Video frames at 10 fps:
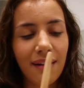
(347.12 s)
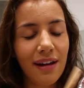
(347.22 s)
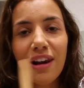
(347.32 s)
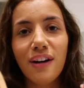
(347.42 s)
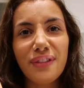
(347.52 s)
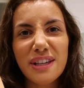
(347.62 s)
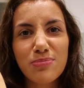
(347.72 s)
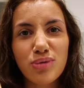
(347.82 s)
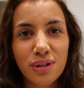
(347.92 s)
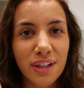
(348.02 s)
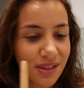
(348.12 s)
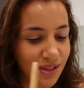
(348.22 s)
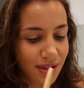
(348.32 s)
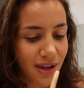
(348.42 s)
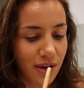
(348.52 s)
I love this product
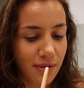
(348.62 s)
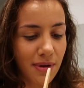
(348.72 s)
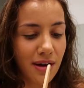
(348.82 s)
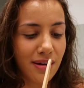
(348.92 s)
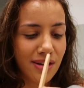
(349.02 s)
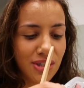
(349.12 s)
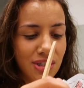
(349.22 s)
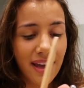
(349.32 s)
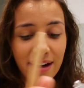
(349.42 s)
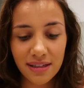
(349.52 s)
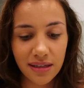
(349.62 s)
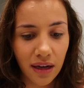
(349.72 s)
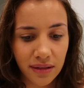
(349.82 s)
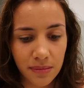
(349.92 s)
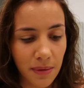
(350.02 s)
so much and it's
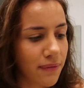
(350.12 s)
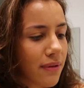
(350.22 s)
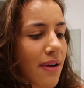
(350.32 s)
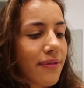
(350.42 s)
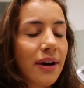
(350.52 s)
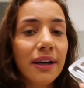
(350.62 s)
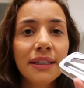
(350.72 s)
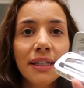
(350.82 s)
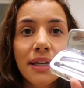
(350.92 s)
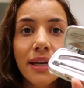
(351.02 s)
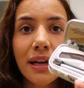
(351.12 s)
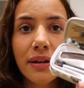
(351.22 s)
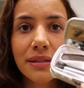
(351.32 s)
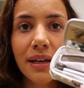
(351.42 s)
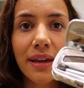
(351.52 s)
lasted me forever. It
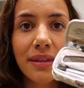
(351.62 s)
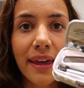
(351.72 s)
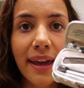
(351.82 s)
looks like